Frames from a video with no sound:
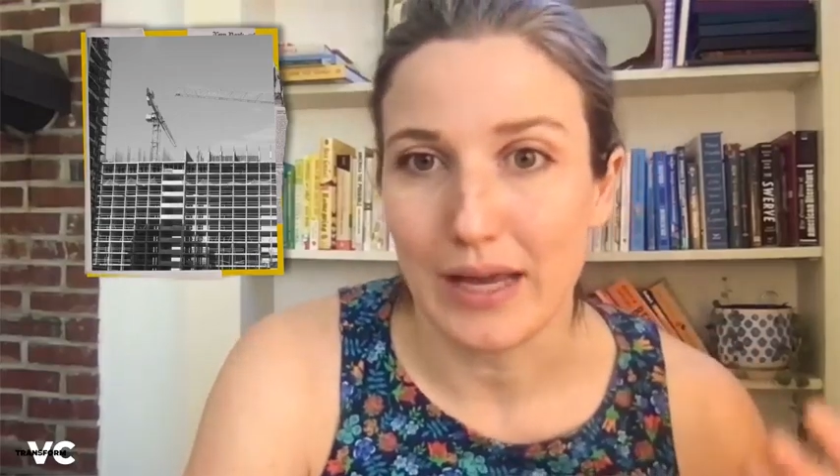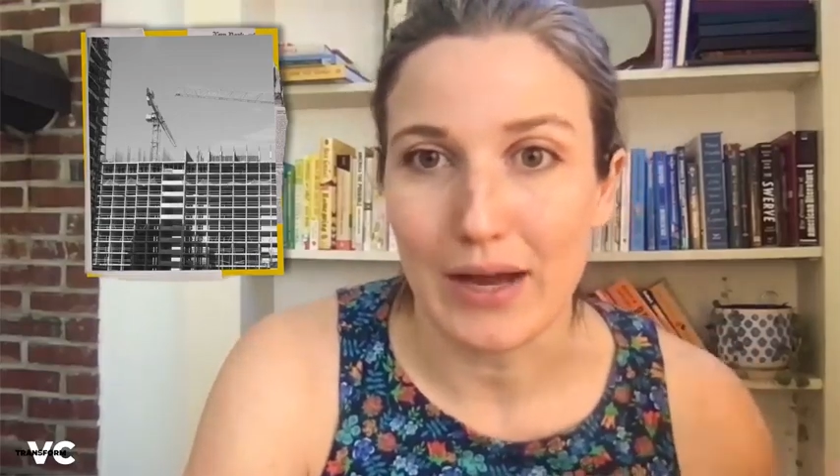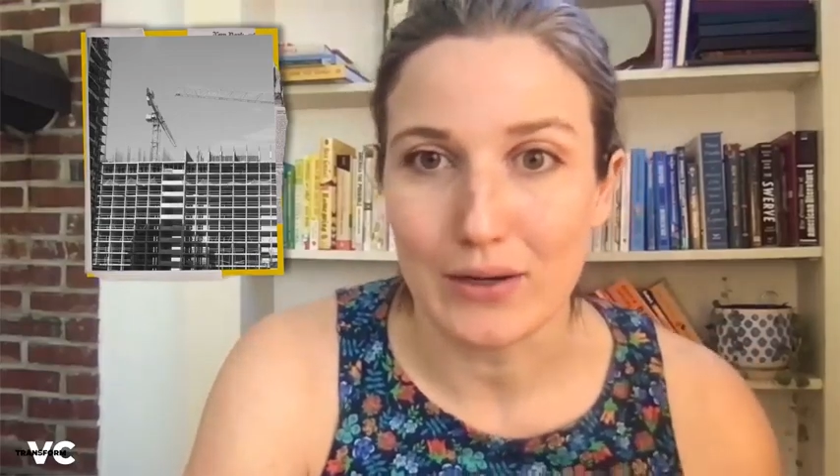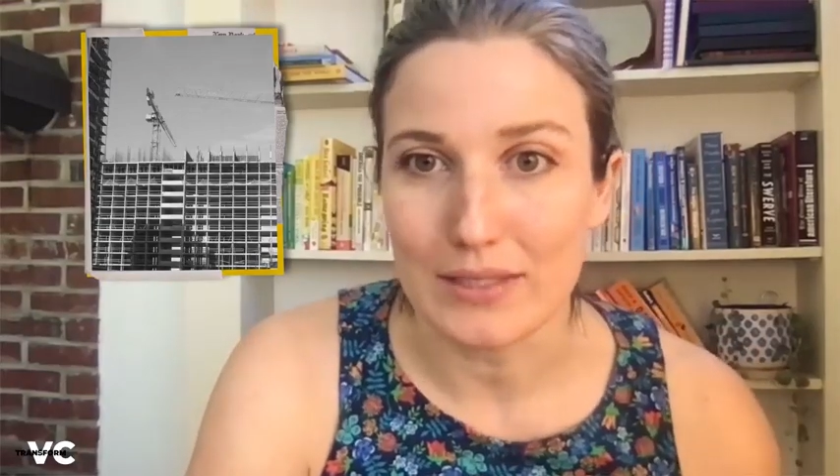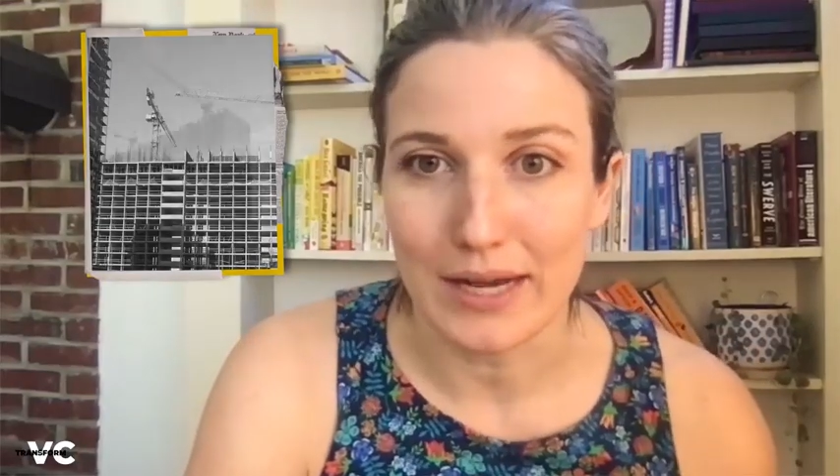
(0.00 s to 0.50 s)

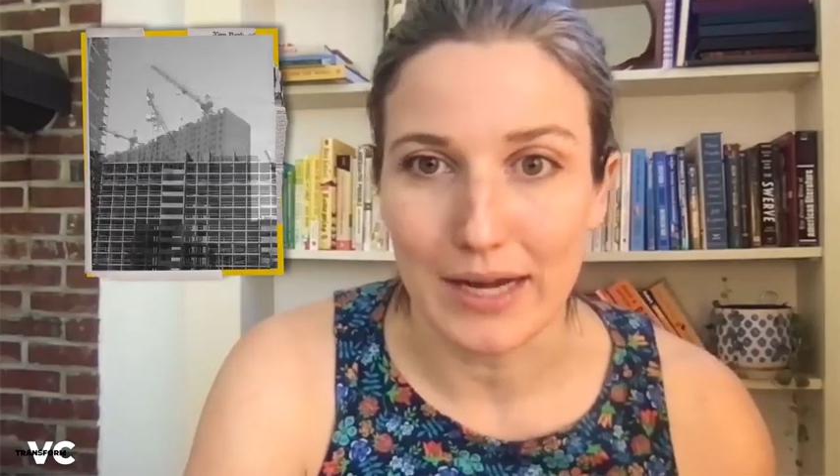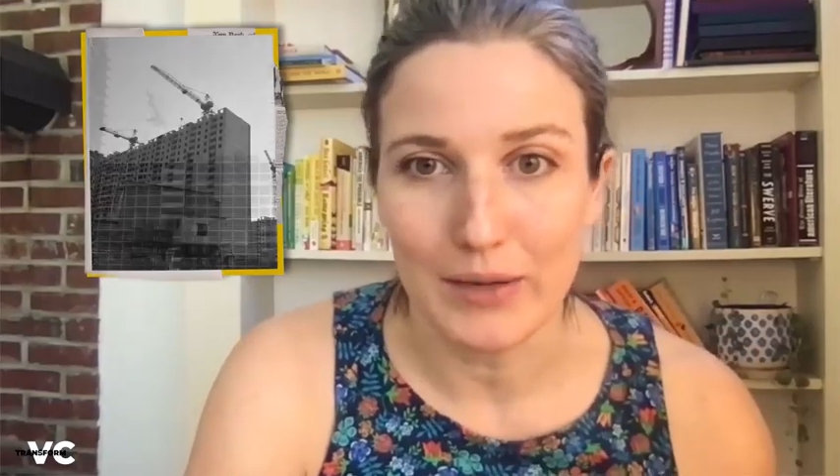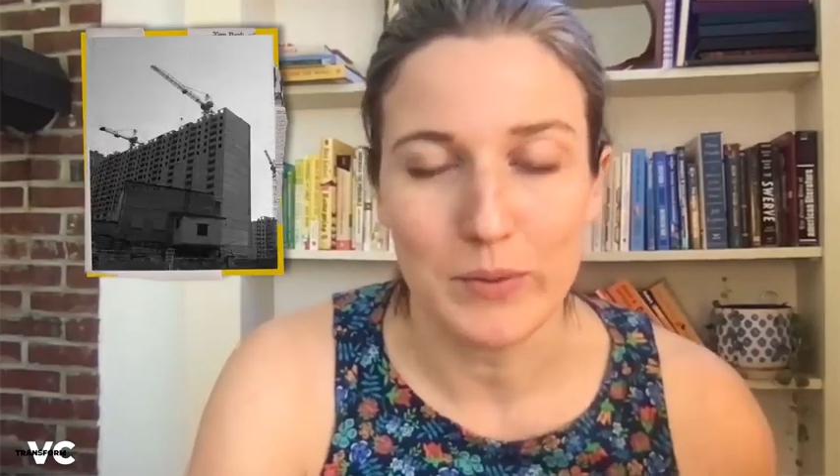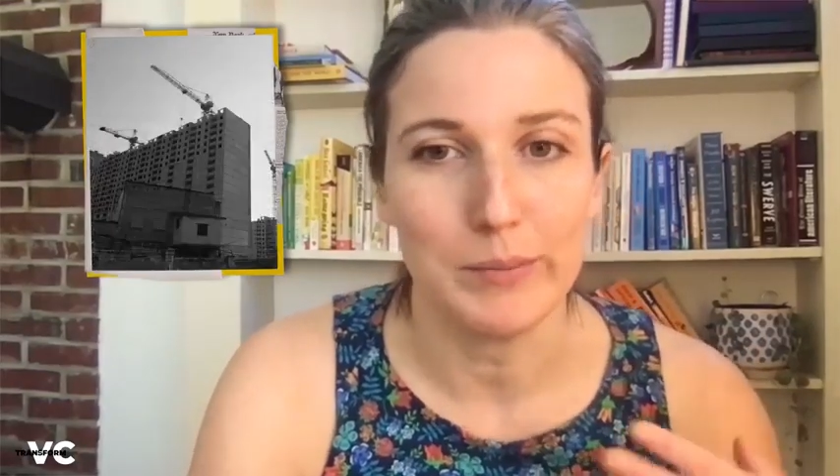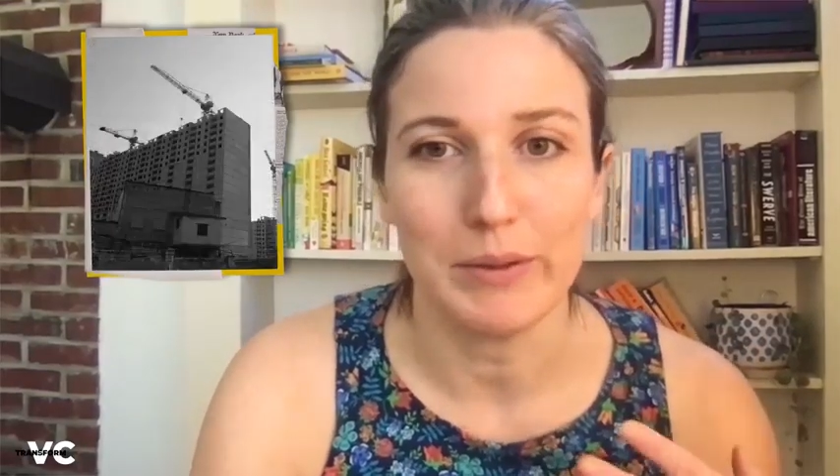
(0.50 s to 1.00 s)
outside
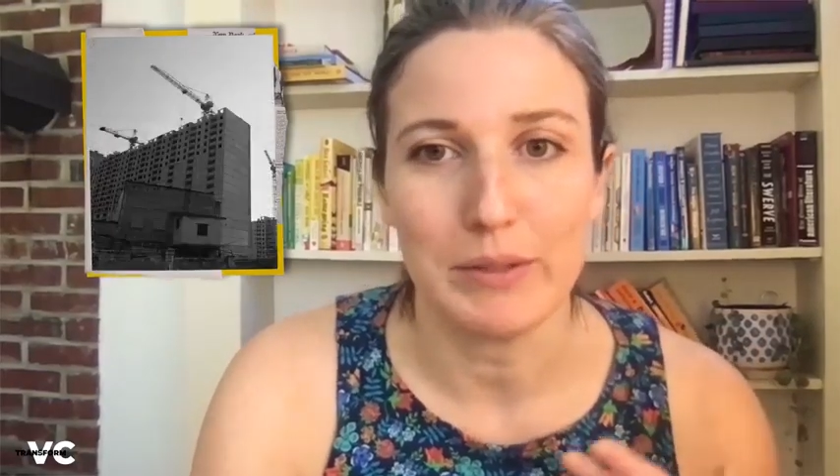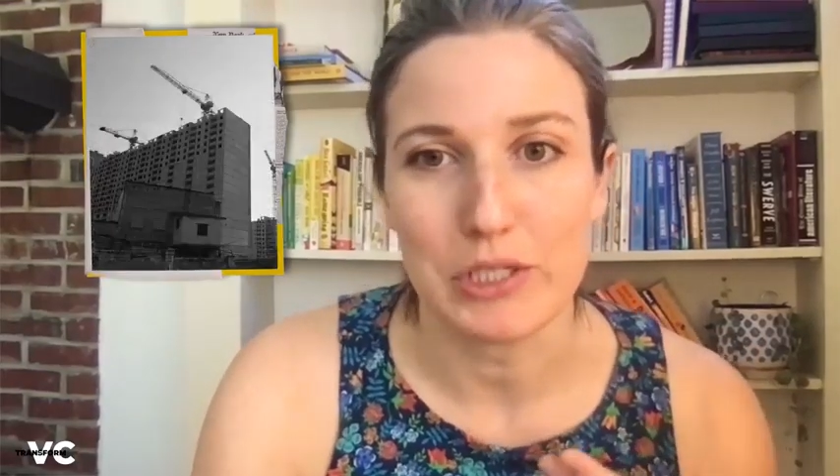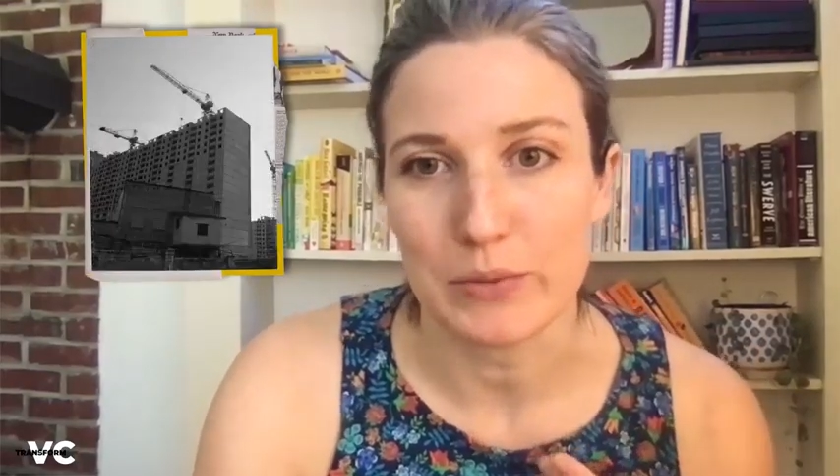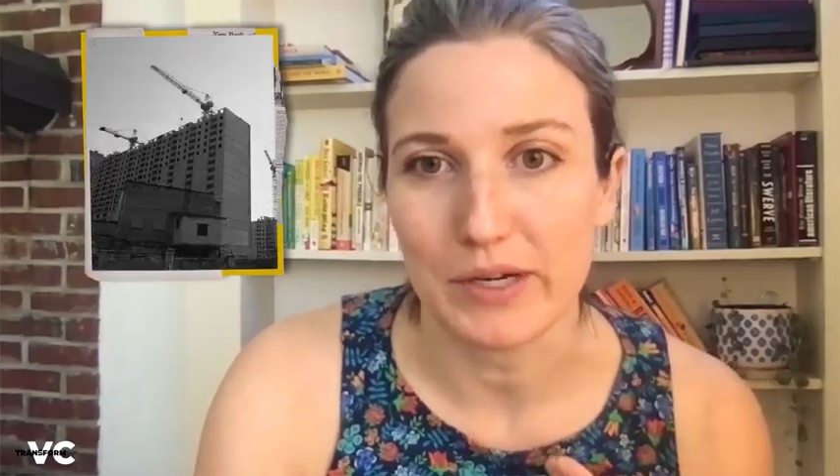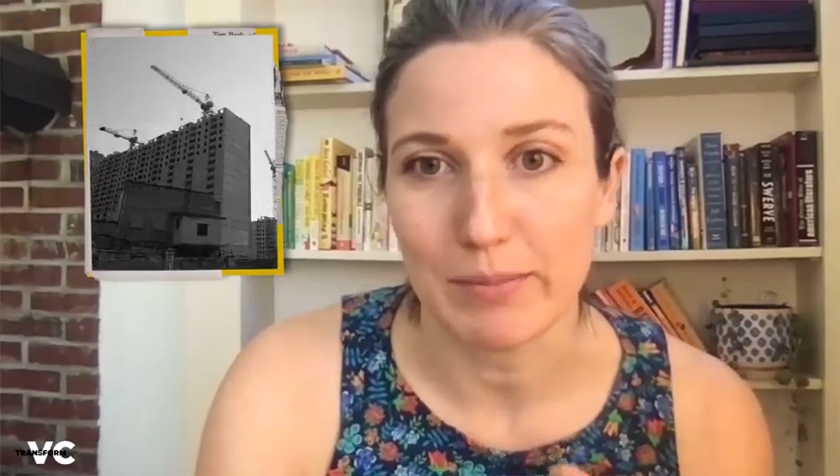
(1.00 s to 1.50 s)
when we
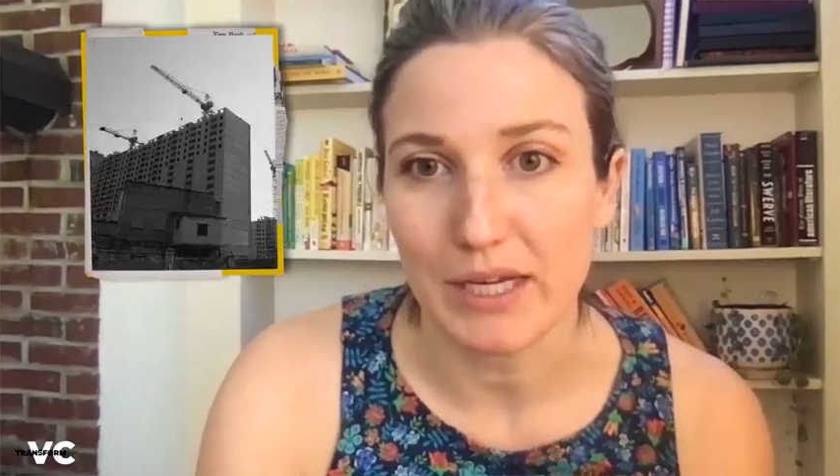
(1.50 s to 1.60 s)
just want to be